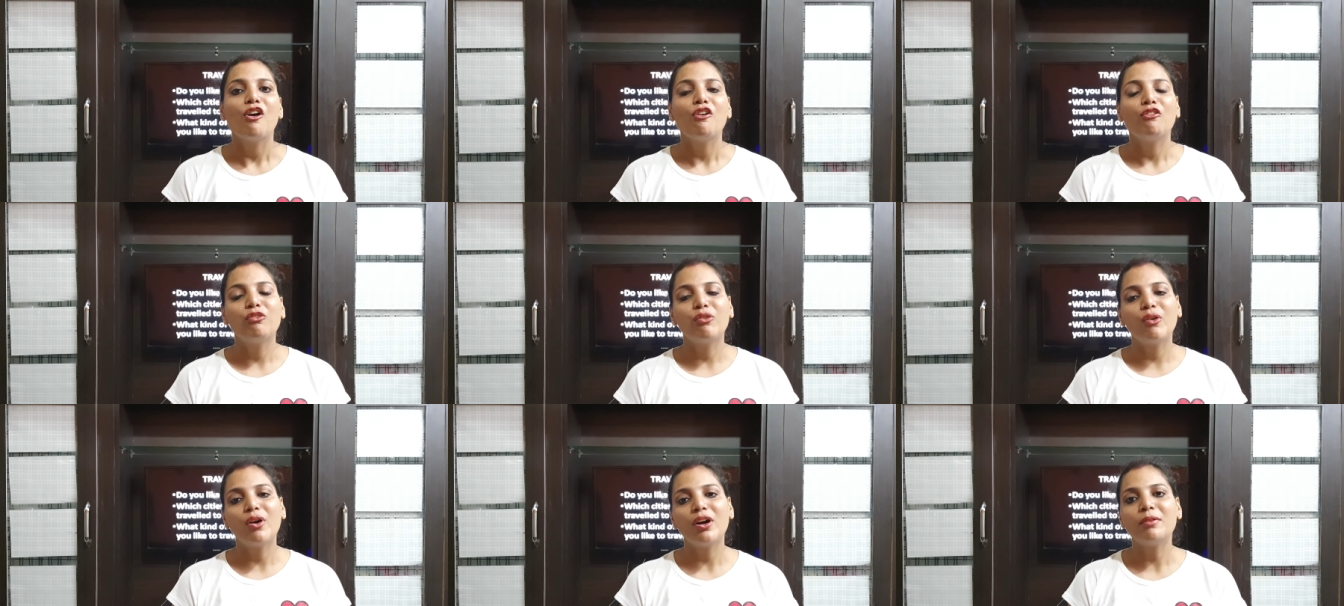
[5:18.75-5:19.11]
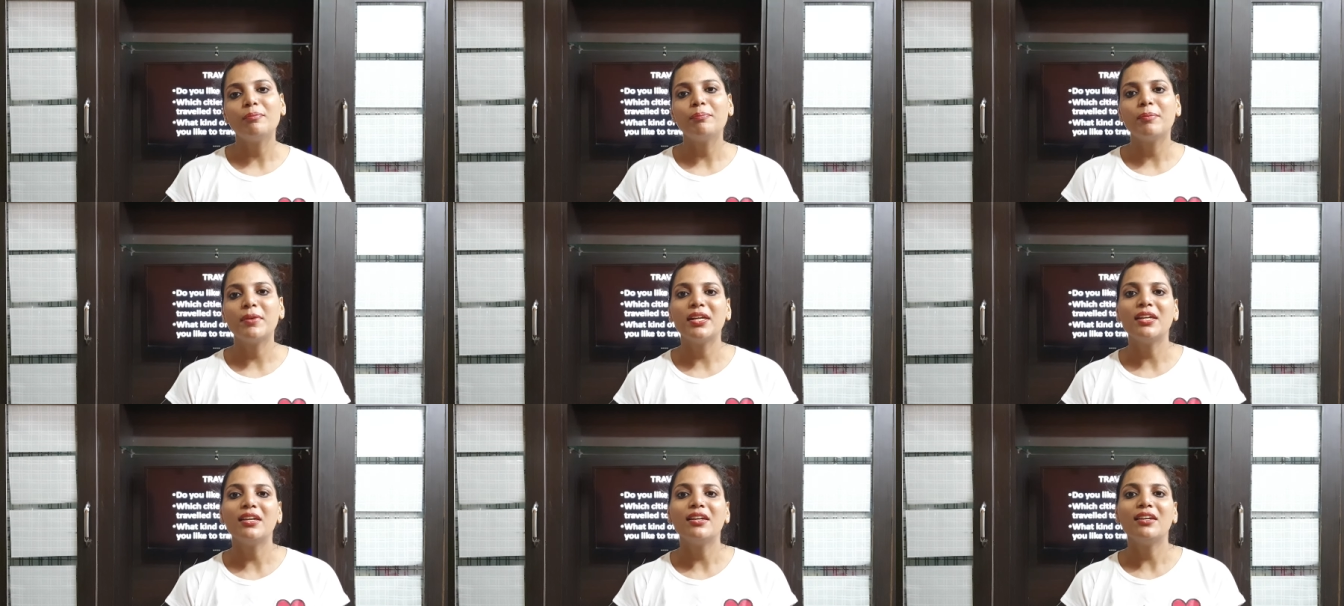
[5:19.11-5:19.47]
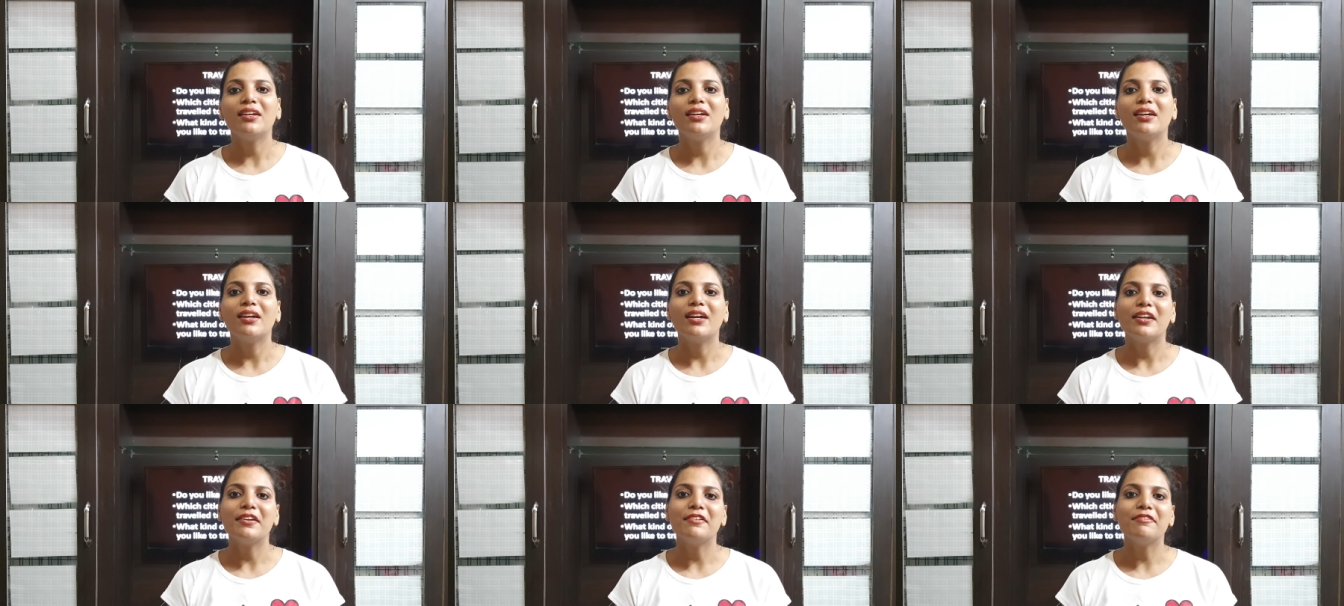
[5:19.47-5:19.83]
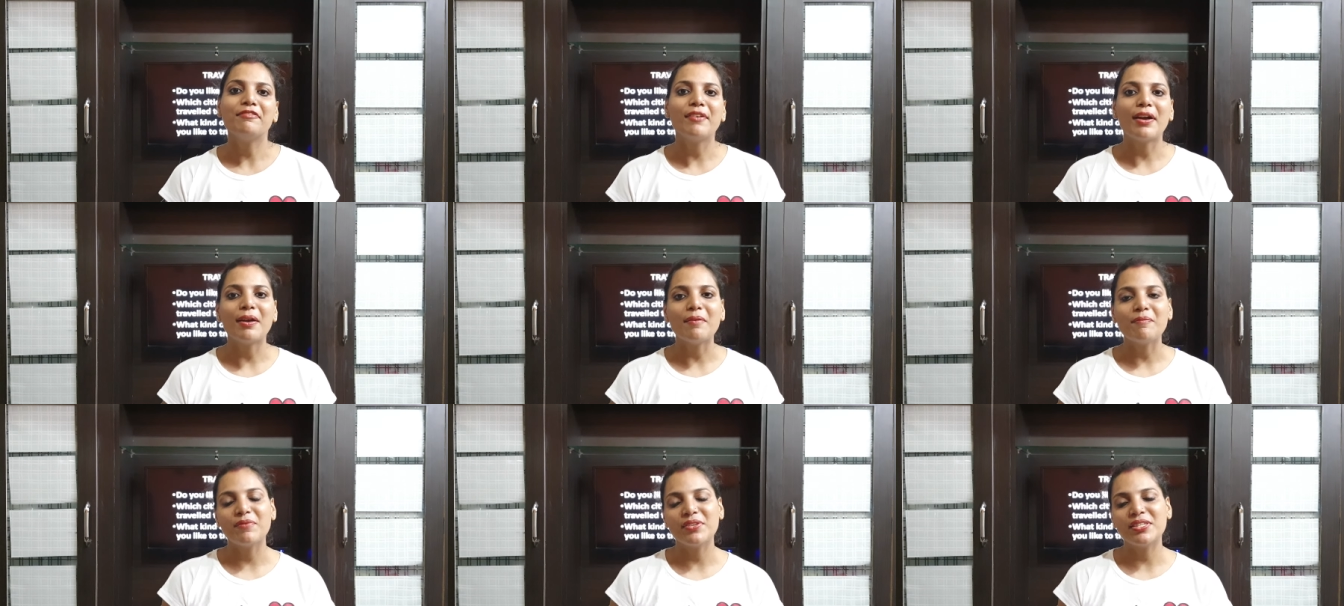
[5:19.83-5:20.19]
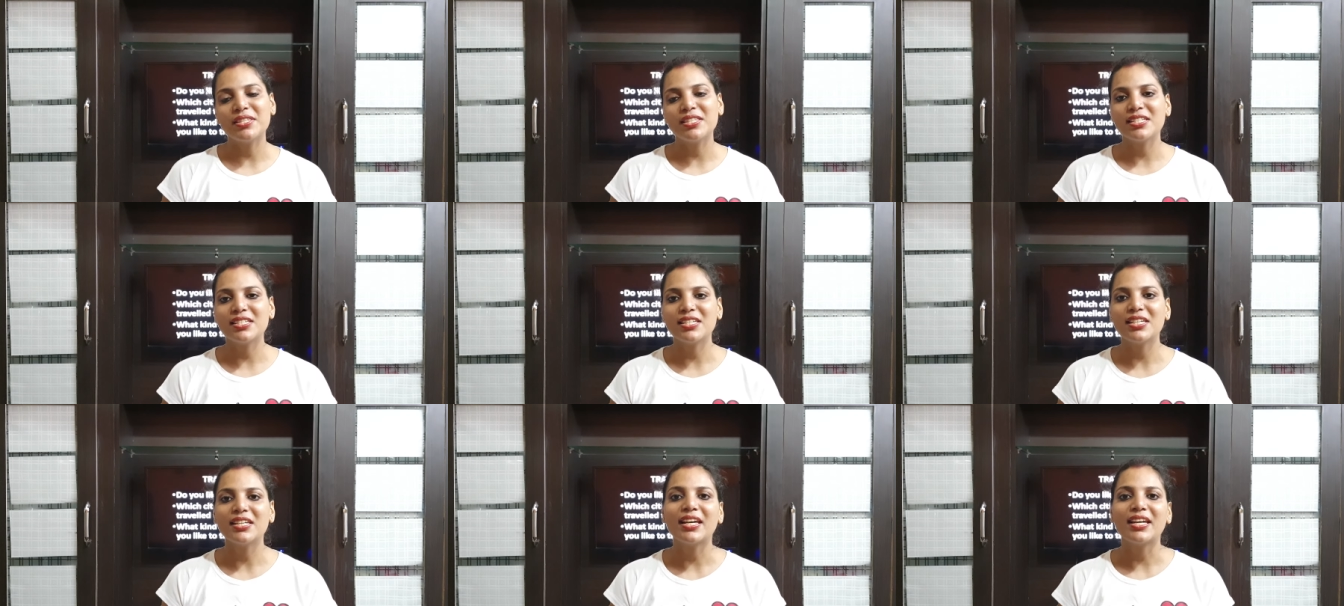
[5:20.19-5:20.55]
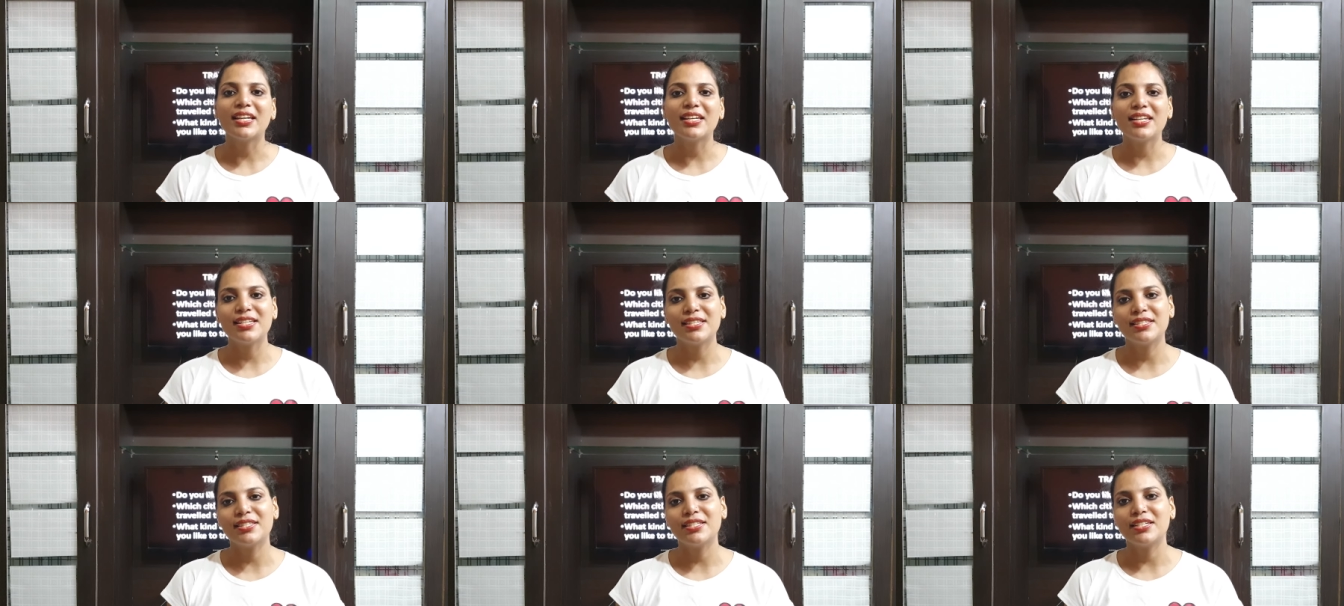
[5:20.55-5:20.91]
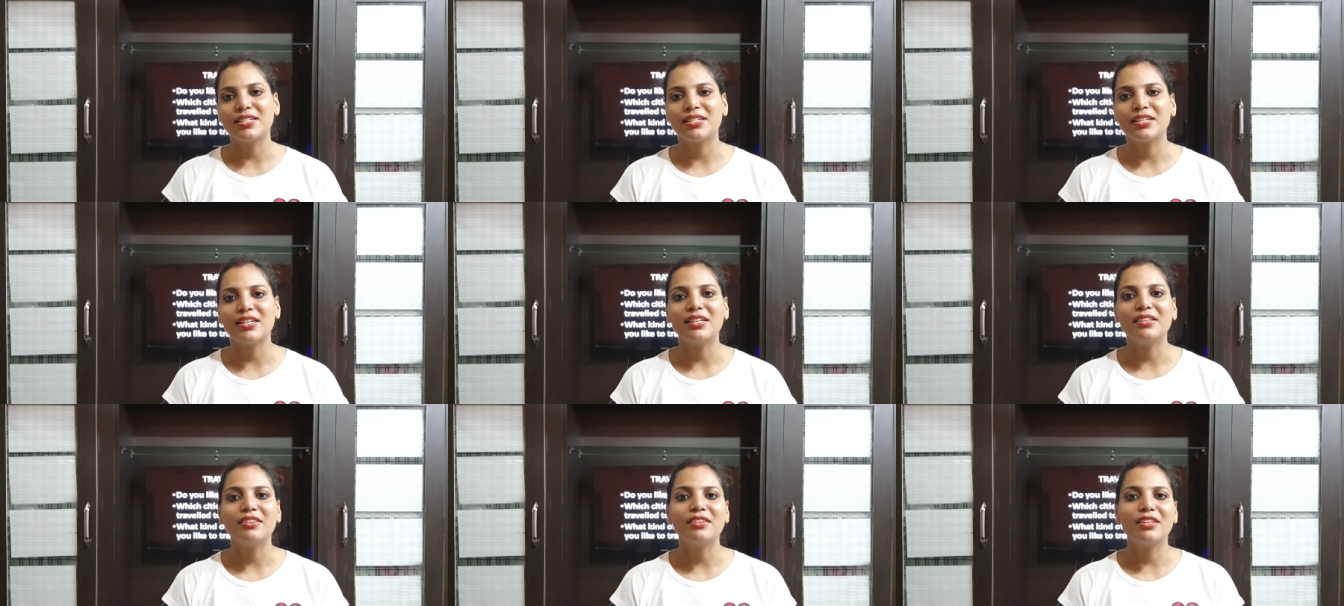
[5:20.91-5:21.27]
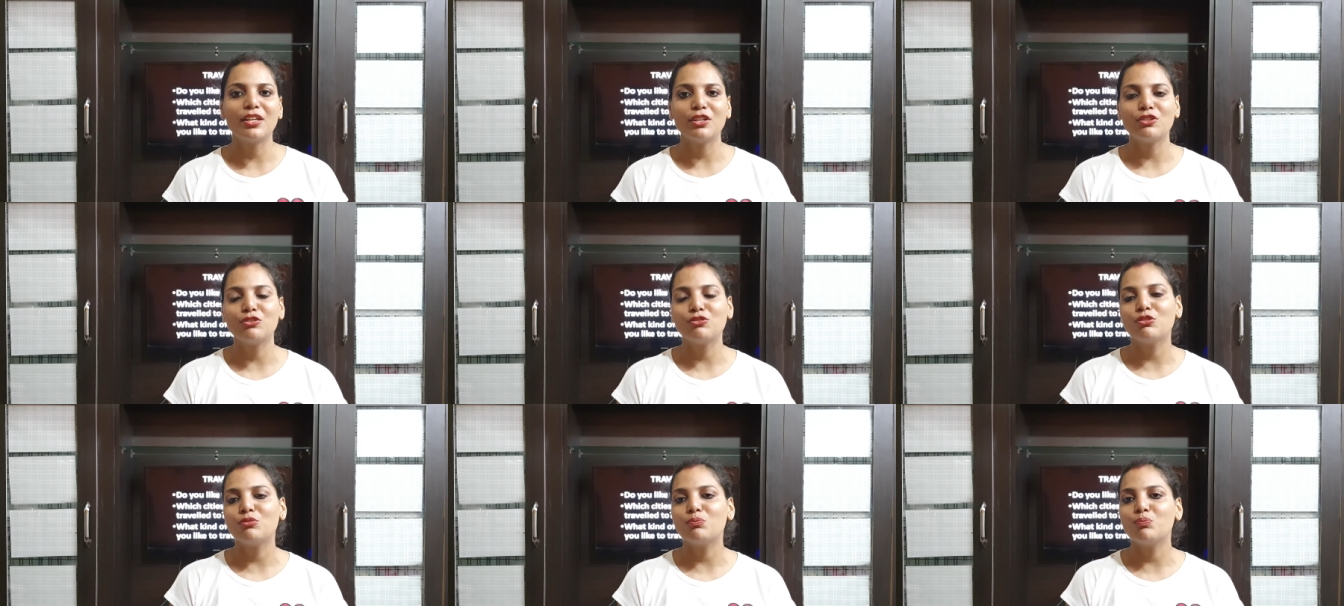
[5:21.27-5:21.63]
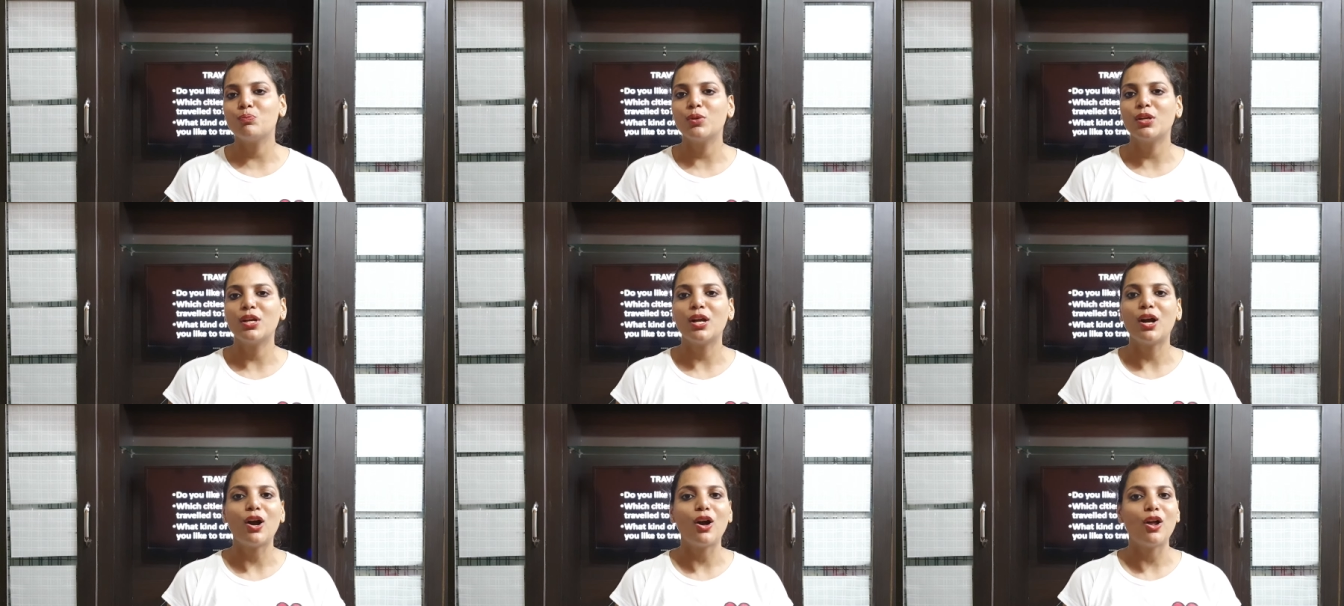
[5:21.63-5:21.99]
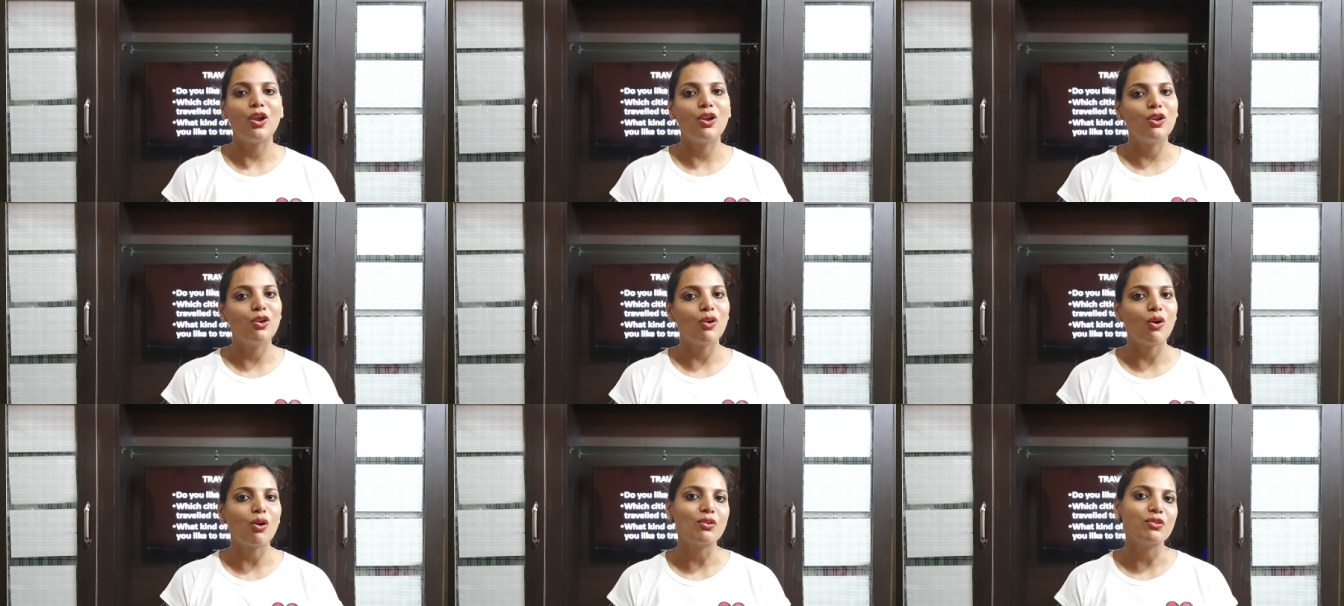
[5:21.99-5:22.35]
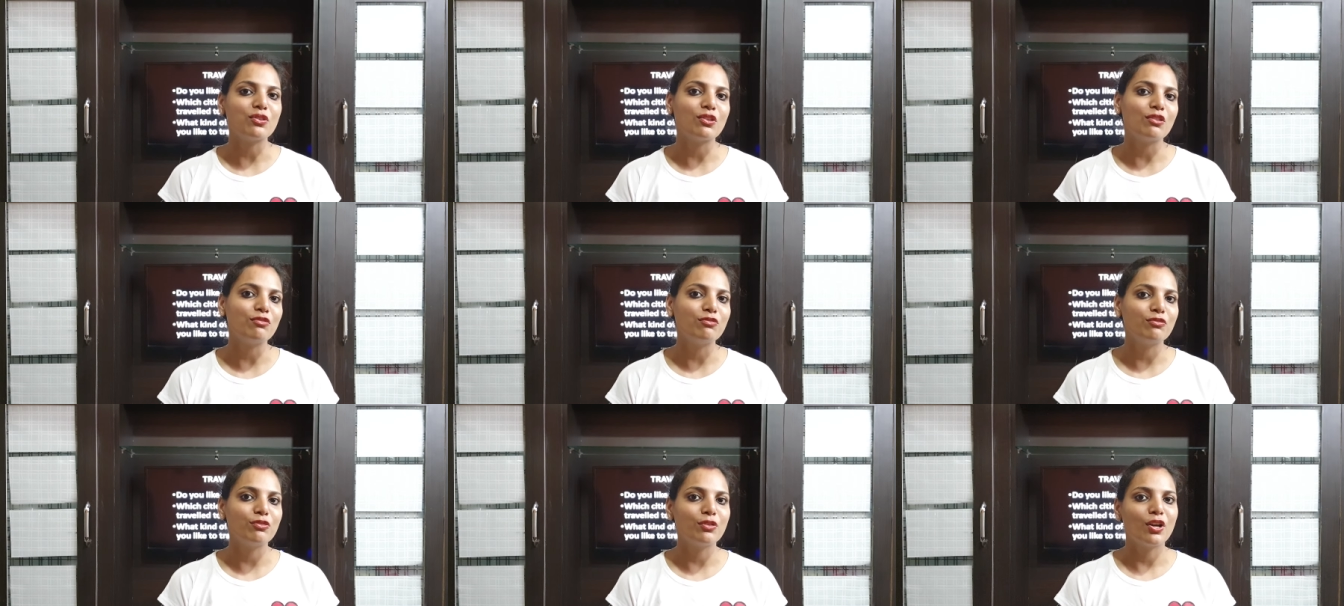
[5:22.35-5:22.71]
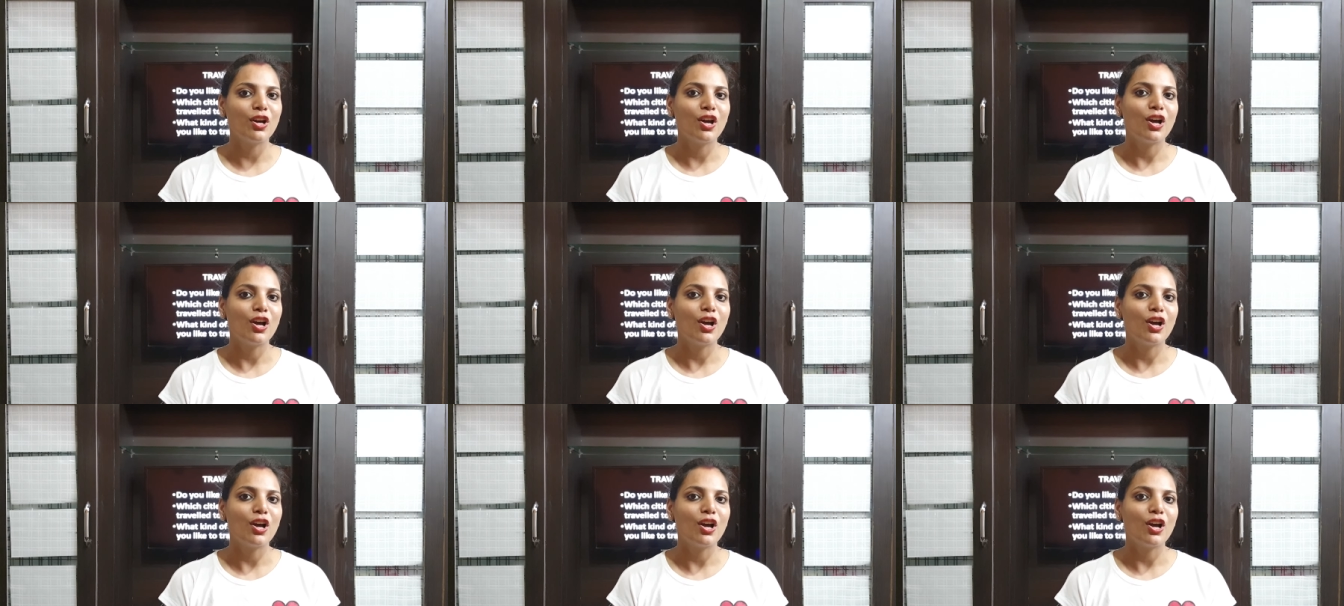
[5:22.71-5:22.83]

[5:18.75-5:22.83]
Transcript: for me, if i'm visiting any city there should be a lot of